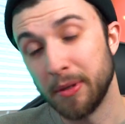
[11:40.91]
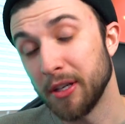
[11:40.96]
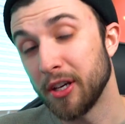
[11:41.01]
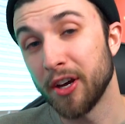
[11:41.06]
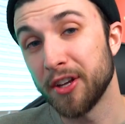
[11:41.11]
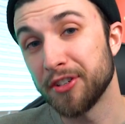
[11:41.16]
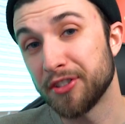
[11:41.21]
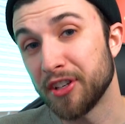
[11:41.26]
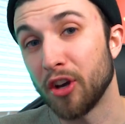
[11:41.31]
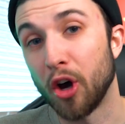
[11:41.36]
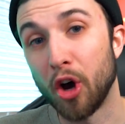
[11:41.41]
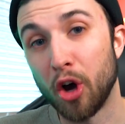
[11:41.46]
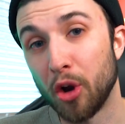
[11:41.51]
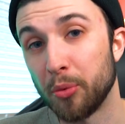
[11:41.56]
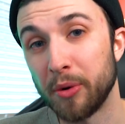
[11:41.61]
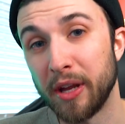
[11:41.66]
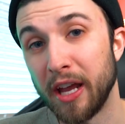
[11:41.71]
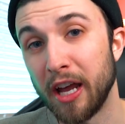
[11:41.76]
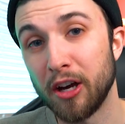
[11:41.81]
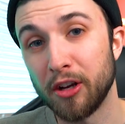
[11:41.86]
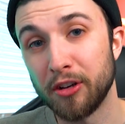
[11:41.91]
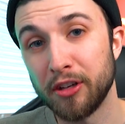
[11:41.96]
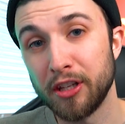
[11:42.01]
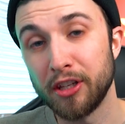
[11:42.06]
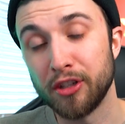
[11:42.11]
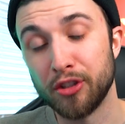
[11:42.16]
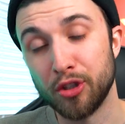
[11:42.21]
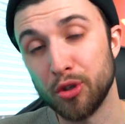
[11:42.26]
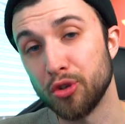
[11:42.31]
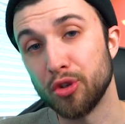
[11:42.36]
Because in all
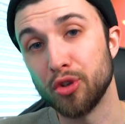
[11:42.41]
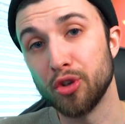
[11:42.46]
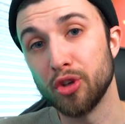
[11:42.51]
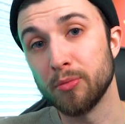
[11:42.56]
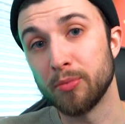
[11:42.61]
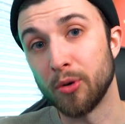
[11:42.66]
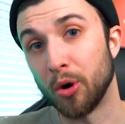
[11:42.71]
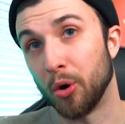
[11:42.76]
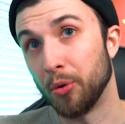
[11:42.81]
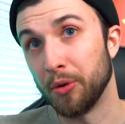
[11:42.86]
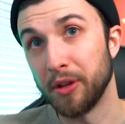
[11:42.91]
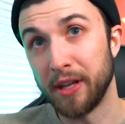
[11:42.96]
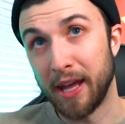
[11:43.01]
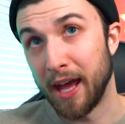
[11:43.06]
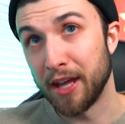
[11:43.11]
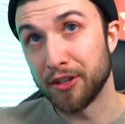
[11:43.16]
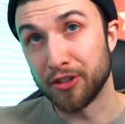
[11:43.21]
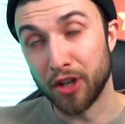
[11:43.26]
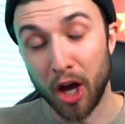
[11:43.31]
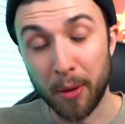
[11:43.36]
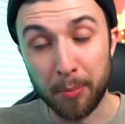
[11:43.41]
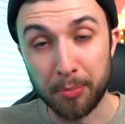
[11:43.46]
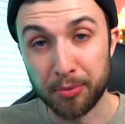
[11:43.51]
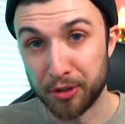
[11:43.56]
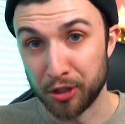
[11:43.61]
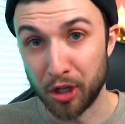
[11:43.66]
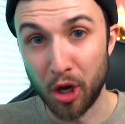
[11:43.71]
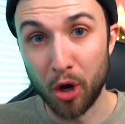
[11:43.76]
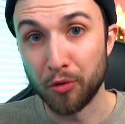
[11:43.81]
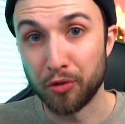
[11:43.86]
reality, YouTube only has
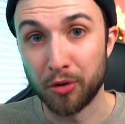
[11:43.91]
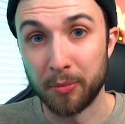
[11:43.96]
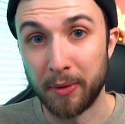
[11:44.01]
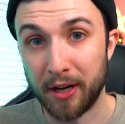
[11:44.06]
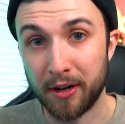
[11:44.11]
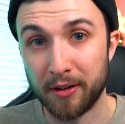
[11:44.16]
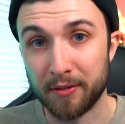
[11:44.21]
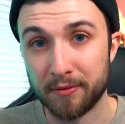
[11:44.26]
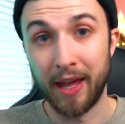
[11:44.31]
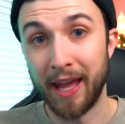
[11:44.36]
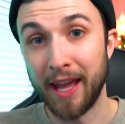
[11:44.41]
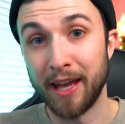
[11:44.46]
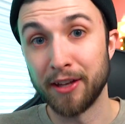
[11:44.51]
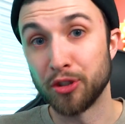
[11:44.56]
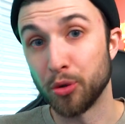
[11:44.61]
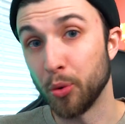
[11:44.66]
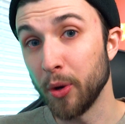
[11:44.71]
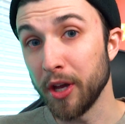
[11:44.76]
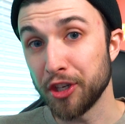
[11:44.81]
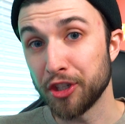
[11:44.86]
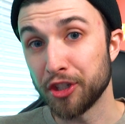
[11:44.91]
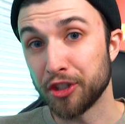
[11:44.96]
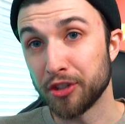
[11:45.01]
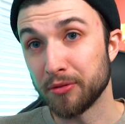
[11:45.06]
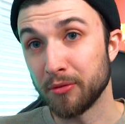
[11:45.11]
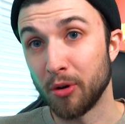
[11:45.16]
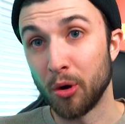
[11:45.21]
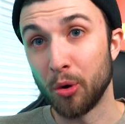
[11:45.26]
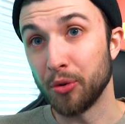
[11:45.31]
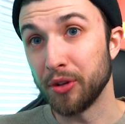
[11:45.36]
up to go from here. And Twitch
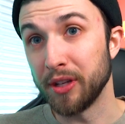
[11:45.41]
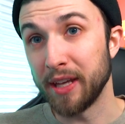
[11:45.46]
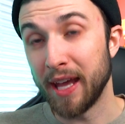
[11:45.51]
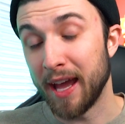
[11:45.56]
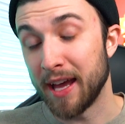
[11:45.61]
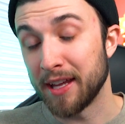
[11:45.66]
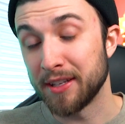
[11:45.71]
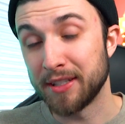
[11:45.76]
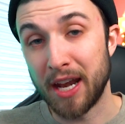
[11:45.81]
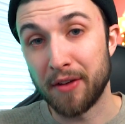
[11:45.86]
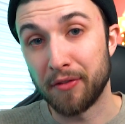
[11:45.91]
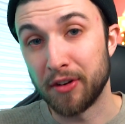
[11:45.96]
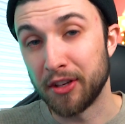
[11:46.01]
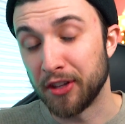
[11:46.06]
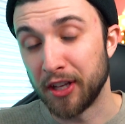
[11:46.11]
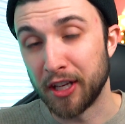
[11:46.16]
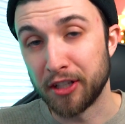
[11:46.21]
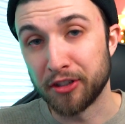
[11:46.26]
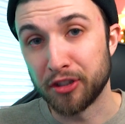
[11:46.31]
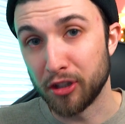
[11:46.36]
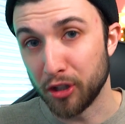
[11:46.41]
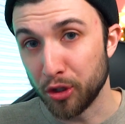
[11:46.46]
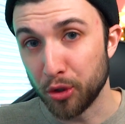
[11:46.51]
only has everything to